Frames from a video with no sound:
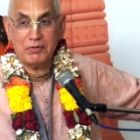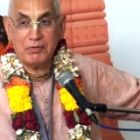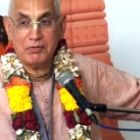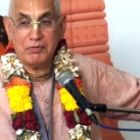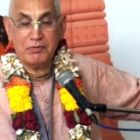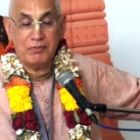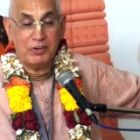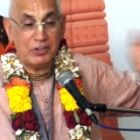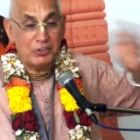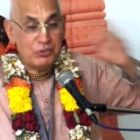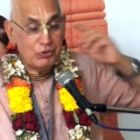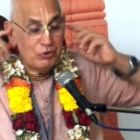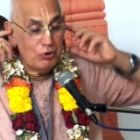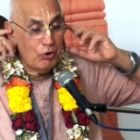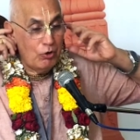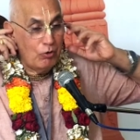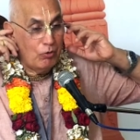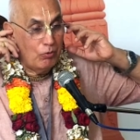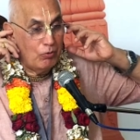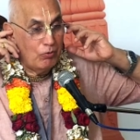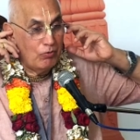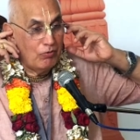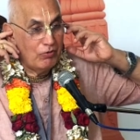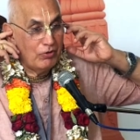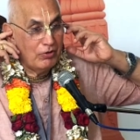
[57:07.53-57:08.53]
Vishnu,
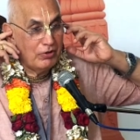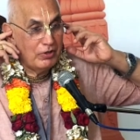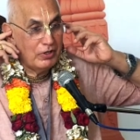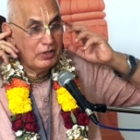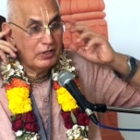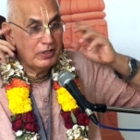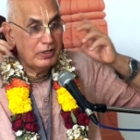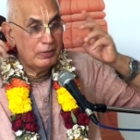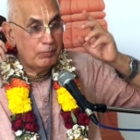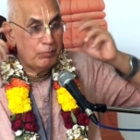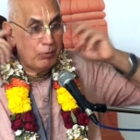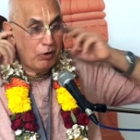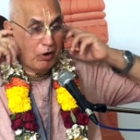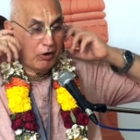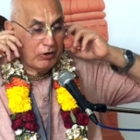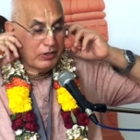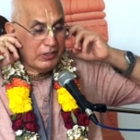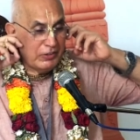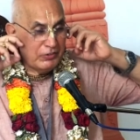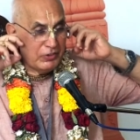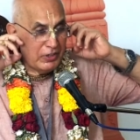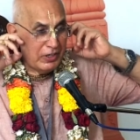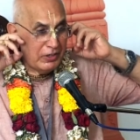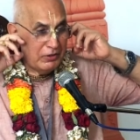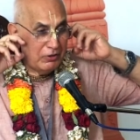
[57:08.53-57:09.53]
he blocked
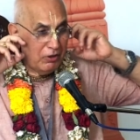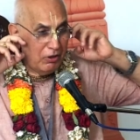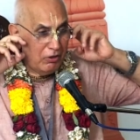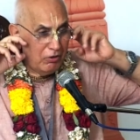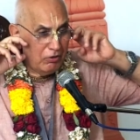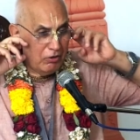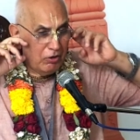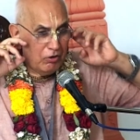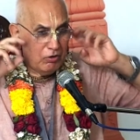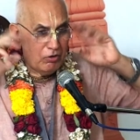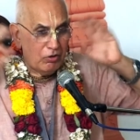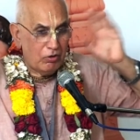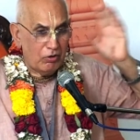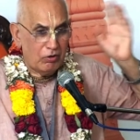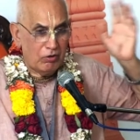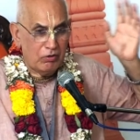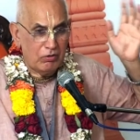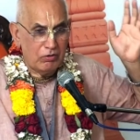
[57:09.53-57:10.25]
his ear. No,